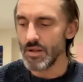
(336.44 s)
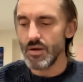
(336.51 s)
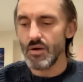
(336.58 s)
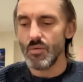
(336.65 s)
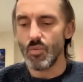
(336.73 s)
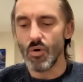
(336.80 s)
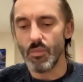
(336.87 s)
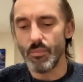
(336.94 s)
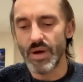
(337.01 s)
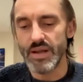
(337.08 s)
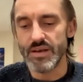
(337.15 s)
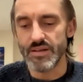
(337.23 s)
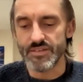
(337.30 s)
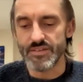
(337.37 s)
What
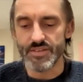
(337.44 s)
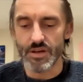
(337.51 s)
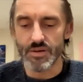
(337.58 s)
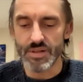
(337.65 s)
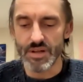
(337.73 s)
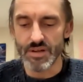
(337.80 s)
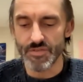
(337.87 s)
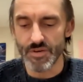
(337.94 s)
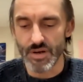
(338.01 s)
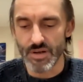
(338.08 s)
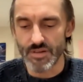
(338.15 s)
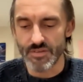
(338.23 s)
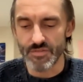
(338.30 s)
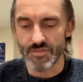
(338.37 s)
made it so different
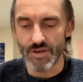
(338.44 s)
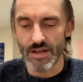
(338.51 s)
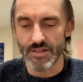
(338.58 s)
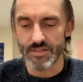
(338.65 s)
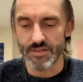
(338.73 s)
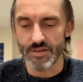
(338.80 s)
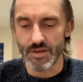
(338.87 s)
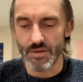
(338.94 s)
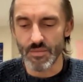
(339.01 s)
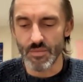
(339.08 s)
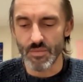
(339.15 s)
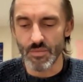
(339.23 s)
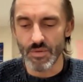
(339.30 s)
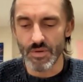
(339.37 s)
is the fact that
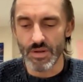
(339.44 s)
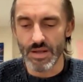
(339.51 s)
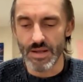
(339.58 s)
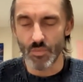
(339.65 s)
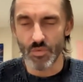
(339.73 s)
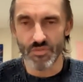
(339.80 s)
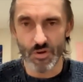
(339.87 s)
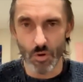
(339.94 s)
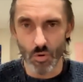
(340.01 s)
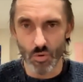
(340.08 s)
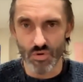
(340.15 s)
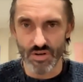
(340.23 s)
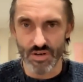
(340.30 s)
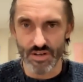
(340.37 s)
it was
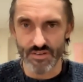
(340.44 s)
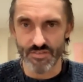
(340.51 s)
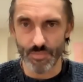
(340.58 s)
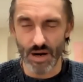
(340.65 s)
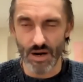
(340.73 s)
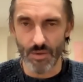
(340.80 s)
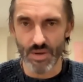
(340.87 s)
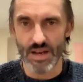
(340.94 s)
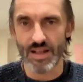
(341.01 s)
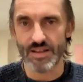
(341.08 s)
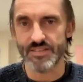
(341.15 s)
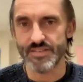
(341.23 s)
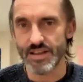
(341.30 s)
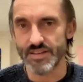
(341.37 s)
called an experiment
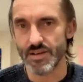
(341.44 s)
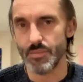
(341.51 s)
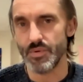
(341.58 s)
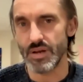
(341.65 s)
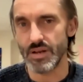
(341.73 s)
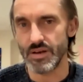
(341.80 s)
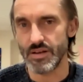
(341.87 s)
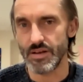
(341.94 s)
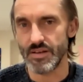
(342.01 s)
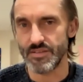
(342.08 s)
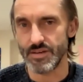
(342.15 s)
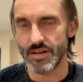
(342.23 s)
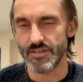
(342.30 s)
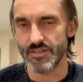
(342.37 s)
and set up
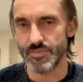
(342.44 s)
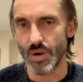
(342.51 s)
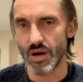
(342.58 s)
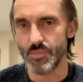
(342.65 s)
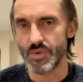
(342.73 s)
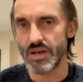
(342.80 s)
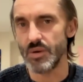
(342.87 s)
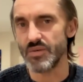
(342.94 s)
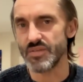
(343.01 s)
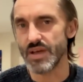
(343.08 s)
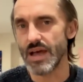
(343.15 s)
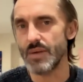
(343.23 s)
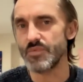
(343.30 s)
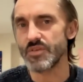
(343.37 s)
as an experiment. It was
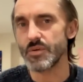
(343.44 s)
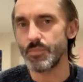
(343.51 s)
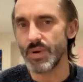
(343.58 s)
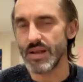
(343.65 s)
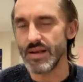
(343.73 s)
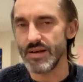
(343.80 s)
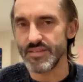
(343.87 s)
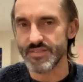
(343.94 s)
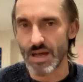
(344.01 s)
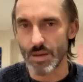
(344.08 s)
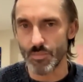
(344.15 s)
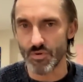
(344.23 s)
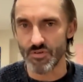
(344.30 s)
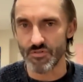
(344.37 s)
kept completely
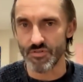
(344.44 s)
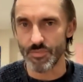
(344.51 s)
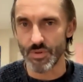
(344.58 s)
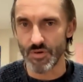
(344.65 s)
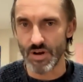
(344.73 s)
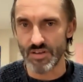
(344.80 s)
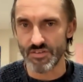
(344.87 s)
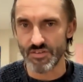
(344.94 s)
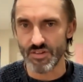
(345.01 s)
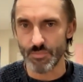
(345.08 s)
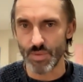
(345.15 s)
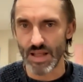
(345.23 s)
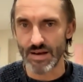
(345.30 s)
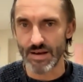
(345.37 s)
separate from the rest of the
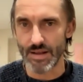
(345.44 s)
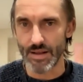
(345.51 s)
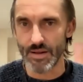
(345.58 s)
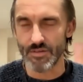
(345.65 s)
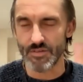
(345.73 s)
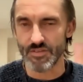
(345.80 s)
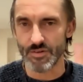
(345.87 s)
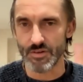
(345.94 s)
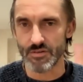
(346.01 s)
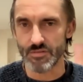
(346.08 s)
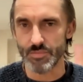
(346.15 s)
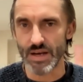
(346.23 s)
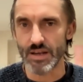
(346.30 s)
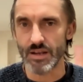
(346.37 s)
planet. There's
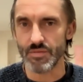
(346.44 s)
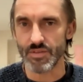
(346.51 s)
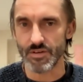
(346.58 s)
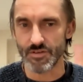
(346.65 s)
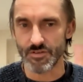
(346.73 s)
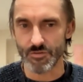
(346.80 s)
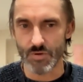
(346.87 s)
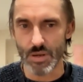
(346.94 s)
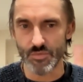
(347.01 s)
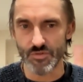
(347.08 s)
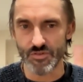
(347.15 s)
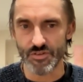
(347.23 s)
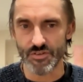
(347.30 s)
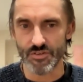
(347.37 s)
many of the
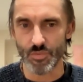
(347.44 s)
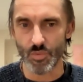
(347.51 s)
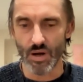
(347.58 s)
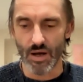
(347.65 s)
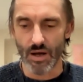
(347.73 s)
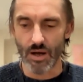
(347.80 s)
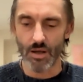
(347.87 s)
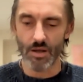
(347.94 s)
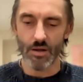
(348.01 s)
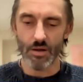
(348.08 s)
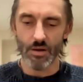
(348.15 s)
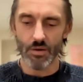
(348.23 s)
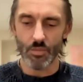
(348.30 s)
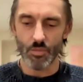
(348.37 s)
descriptions
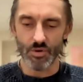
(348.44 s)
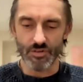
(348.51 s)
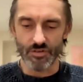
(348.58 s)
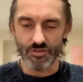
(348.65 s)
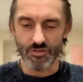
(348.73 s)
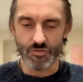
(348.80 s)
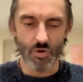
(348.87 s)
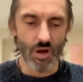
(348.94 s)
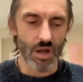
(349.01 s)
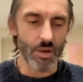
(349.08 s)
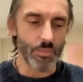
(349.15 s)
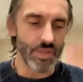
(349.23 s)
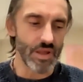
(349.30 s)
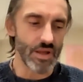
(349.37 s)
would
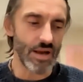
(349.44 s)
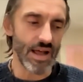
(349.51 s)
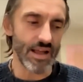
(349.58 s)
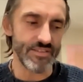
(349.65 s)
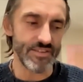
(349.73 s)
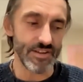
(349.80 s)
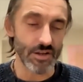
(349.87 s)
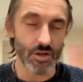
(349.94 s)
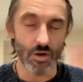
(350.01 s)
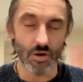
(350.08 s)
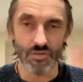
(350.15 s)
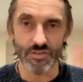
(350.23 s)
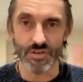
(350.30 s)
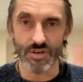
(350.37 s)
describe the Atlantean
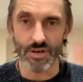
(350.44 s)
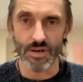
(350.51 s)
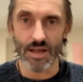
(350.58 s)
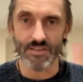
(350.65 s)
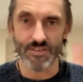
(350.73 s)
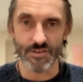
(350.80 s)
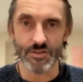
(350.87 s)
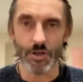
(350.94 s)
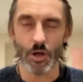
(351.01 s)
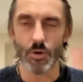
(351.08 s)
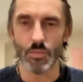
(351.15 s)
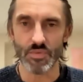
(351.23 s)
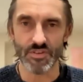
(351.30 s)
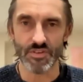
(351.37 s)
continent as a
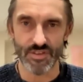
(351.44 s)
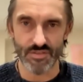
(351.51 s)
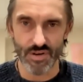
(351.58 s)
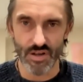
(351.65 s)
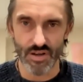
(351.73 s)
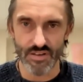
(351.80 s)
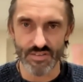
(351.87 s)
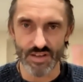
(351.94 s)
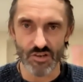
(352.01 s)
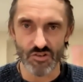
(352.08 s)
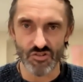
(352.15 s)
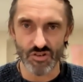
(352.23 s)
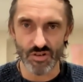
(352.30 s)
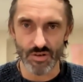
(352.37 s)
domed
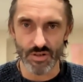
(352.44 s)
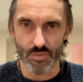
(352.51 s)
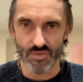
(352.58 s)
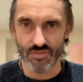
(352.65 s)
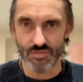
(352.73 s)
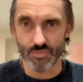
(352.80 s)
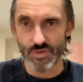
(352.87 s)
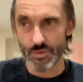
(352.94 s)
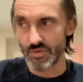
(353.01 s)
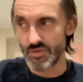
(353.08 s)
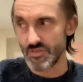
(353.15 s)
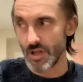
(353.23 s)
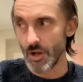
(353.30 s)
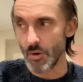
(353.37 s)
civilization. There
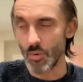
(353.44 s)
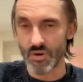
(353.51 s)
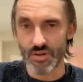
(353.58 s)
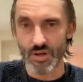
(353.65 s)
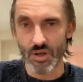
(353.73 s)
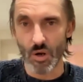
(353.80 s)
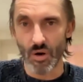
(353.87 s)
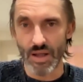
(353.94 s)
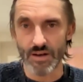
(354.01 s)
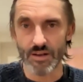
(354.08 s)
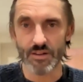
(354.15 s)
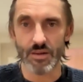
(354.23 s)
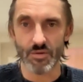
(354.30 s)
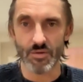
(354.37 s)
was no one that got in
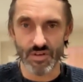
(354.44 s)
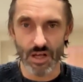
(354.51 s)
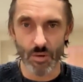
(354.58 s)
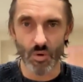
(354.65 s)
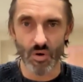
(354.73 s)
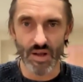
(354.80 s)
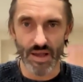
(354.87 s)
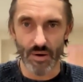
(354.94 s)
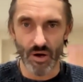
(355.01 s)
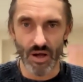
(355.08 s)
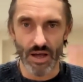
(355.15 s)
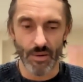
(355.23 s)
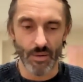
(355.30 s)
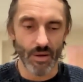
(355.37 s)
and there's no one got
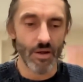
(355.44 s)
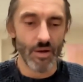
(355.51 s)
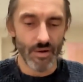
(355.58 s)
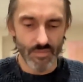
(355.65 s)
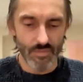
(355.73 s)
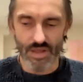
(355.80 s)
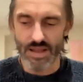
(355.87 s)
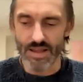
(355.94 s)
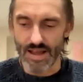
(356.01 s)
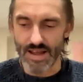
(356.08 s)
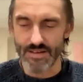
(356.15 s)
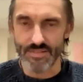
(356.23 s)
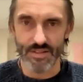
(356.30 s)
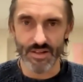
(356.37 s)
out. They
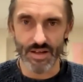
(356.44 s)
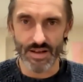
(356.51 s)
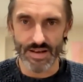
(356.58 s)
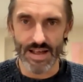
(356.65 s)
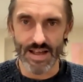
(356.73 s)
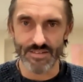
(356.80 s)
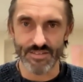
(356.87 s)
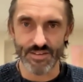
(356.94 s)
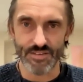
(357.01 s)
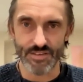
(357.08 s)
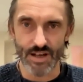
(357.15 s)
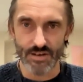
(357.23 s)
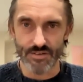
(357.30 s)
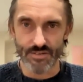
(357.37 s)
had the Atlantis
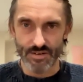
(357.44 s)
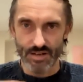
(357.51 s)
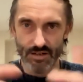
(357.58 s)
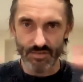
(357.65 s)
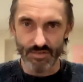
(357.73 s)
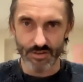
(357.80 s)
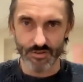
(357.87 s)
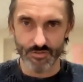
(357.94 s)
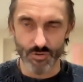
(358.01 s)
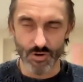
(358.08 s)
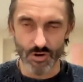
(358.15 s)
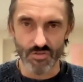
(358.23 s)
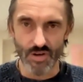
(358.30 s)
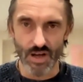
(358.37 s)
underneath this
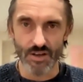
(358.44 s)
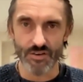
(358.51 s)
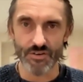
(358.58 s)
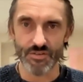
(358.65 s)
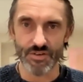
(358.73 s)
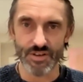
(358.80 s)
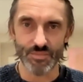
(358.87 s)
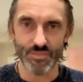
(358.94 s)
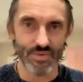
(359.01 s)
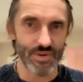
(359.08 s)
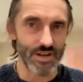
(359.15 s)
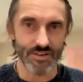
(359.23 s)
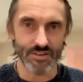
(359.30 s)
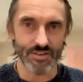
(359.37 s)
roof
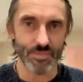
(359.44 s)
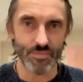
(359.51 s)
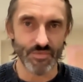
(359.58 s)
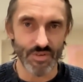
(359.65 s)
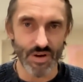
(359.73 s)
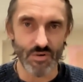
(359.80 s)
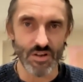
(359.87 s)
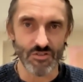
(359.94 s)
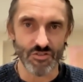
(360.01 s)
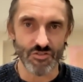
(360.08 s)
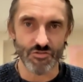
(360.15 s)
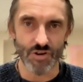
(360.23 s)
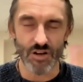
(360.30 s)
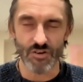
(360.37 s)
under very
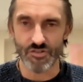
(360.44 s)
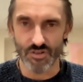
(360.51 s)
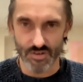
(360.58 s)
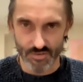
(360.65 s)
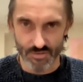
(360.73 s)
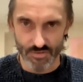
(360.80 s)
structured and